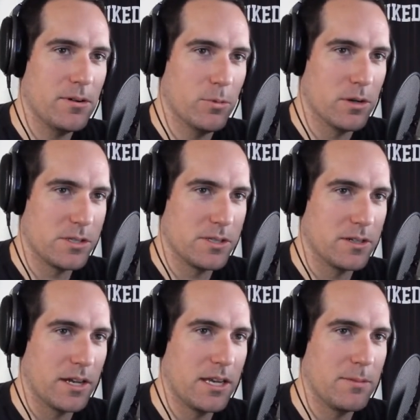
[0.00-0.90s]
We're still
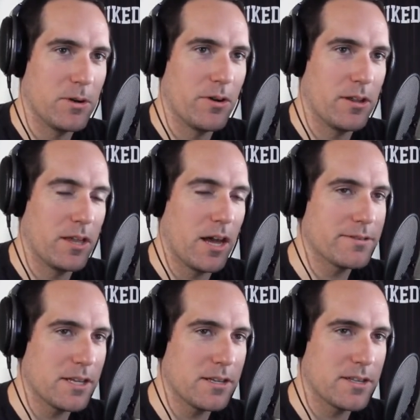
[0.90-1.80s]
going to keep going in the off
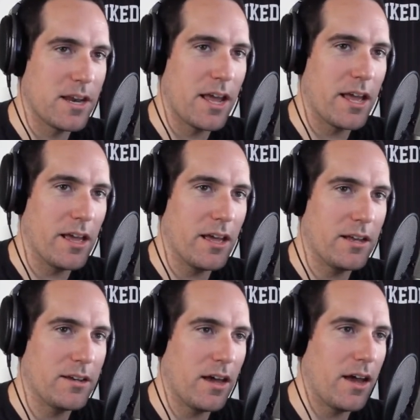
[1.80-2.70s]
season
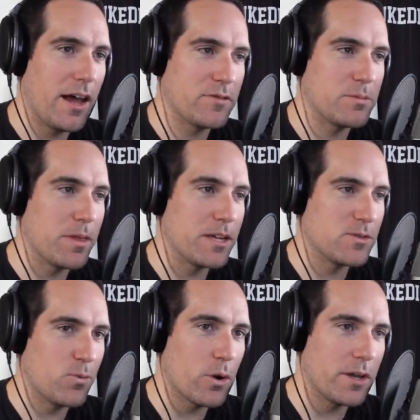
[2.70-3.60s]
and have some things
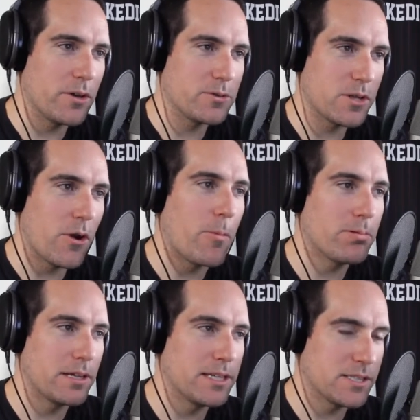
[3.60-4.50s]
for you. So
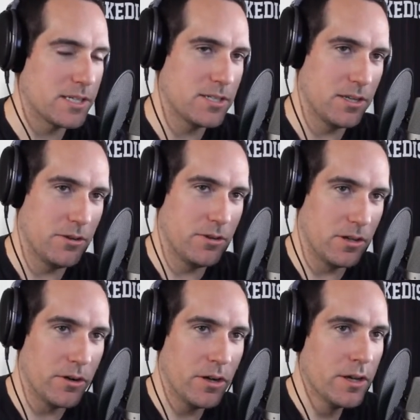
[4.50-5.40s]
please continue
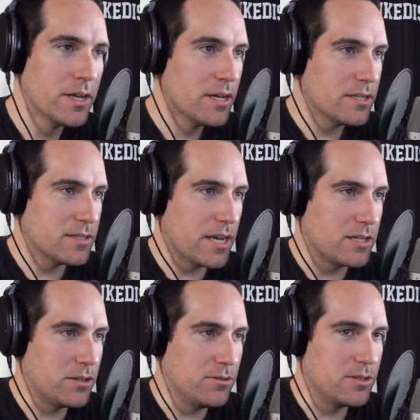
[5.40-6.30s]
to stay
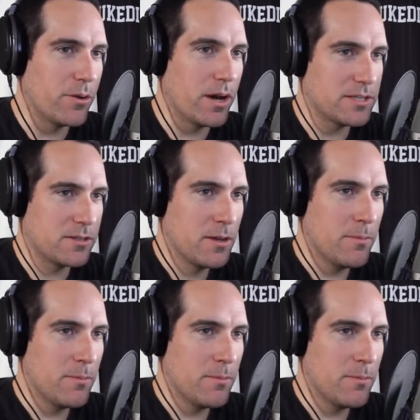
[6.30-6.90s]
tuned to us.